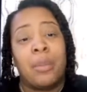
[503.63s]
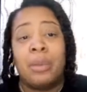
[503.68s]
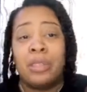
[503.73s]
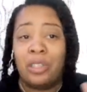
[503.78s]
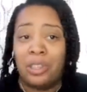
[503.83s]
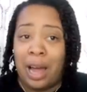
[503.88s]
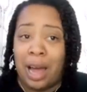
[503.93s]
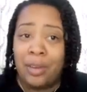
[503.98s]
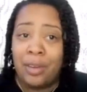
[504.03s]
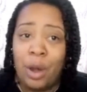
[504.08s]
But
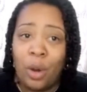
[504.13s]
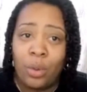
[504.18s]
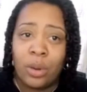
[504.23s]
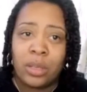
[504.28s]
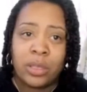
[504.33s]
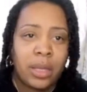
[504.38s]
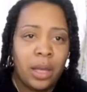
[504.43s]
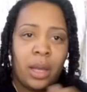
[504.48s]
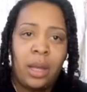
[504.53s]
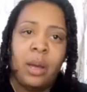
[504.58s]
y'all
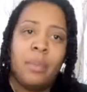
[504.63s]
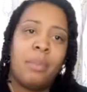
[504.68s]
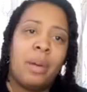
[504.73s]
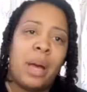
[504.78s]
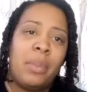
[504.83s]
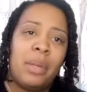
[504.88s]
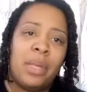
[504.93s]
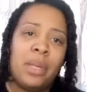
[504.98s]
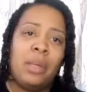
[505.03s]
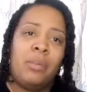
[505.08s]
notice
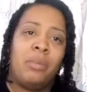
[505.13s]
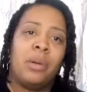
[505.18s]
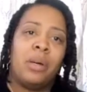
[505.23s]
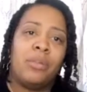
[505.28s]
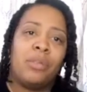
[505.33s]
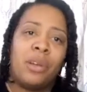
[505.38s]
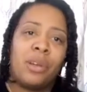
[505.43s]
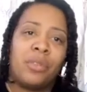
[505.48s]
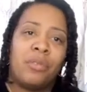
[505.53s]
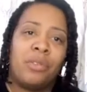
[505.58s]
Bobby didn't even
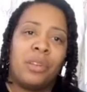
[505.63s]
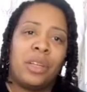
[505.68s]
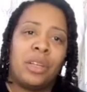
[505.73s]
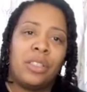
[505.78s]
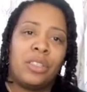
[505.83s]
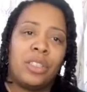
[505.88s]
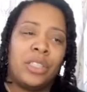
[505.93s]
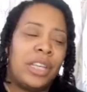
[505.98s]
motherfucking flinch.